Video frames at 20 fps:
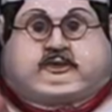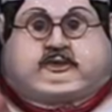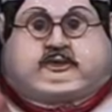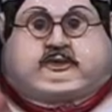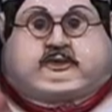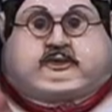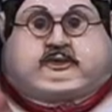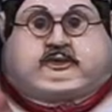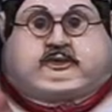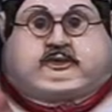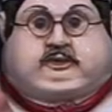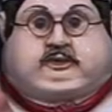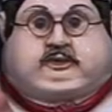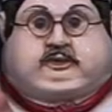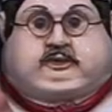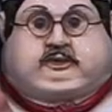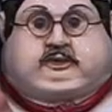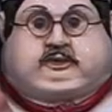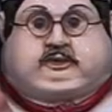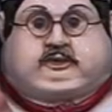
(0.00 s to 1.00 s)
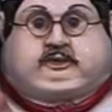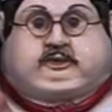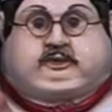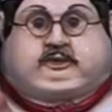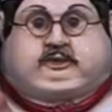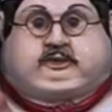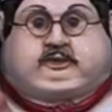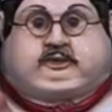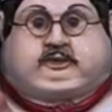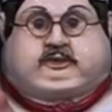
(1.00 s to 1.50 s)

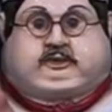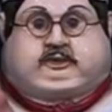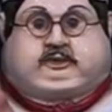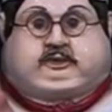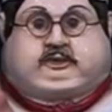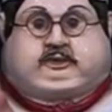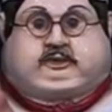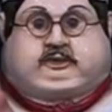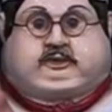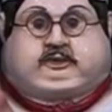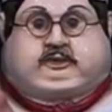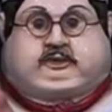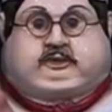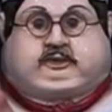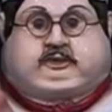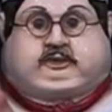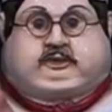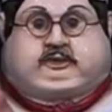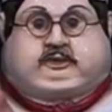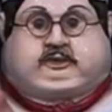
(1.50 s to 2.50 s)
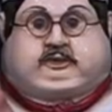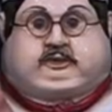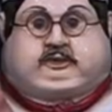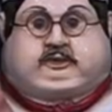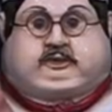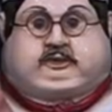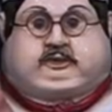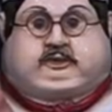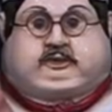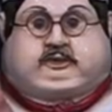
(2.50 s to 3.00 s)

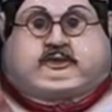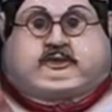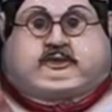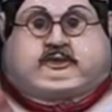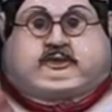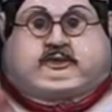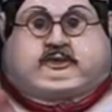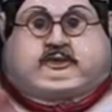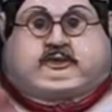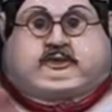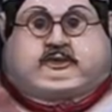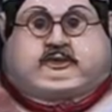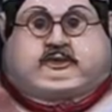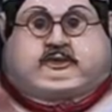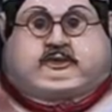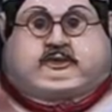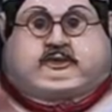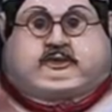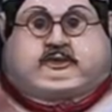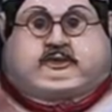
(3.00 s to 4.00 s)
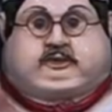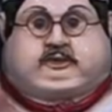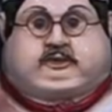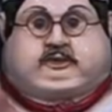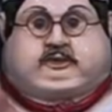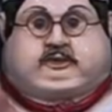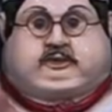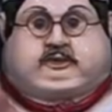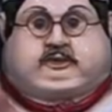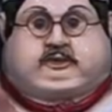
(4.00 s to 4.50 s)

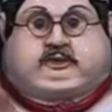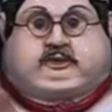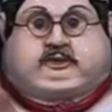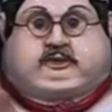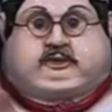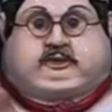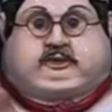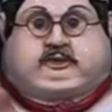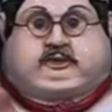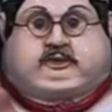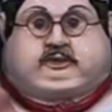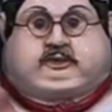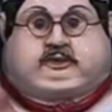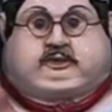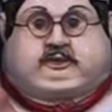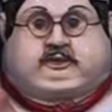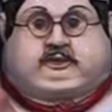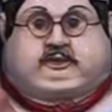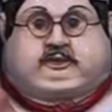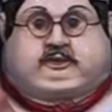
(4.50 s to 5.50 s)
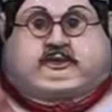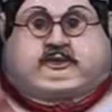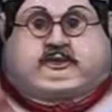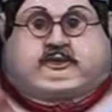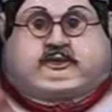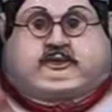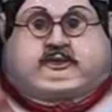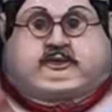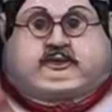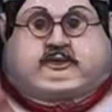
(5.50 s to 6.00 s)

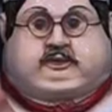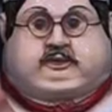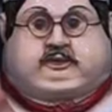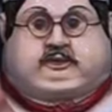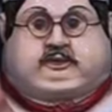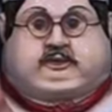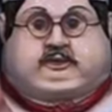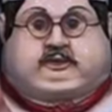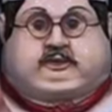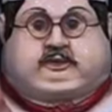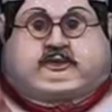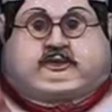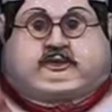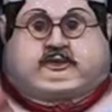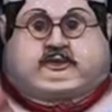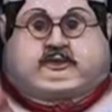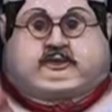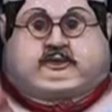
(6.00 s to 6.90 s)
The person shown says nothing.